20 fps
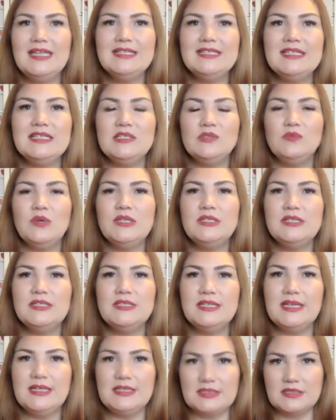It is what
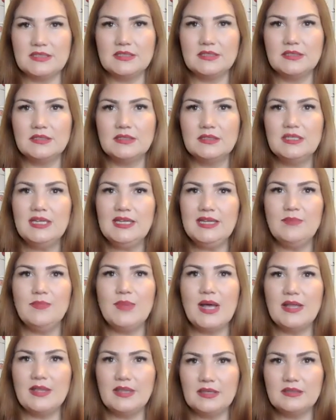it is. Think
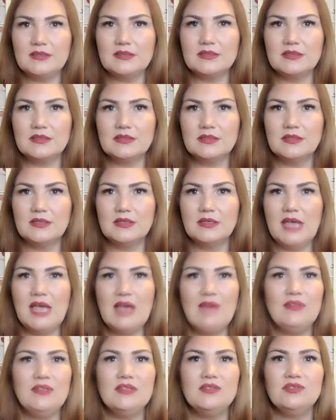about it.
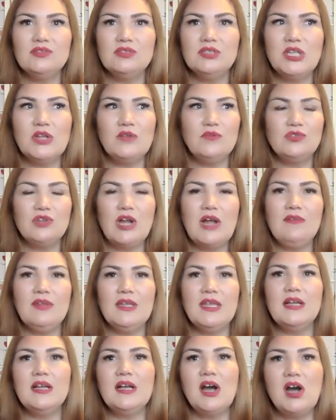Even, you know,
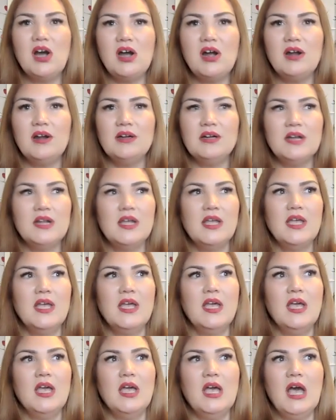driving a car
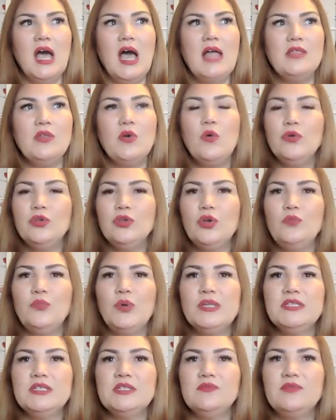and all your
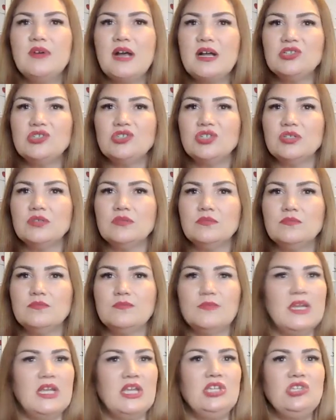bodily function,
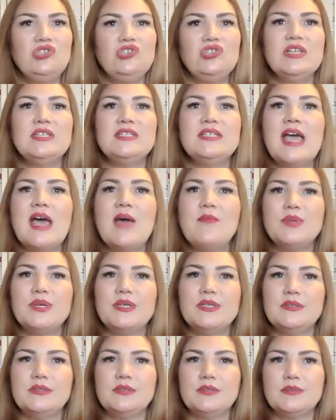it just
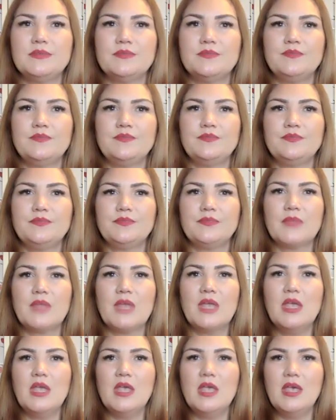happens.
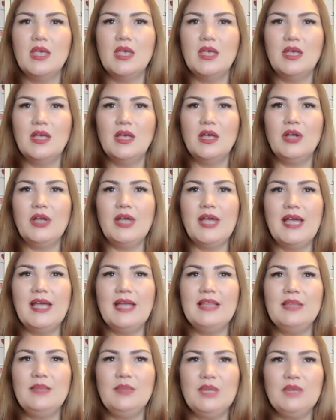
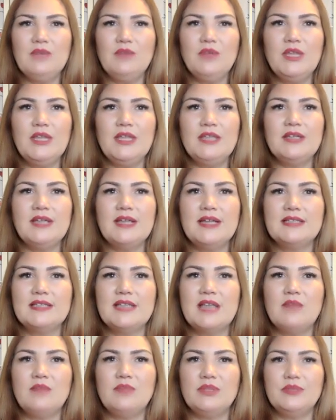Okay, let me give you another
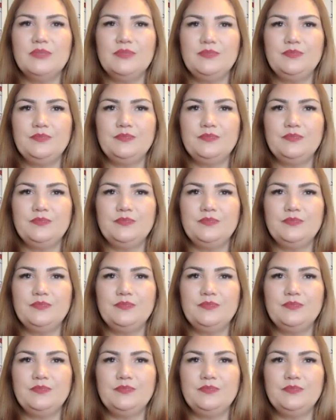example.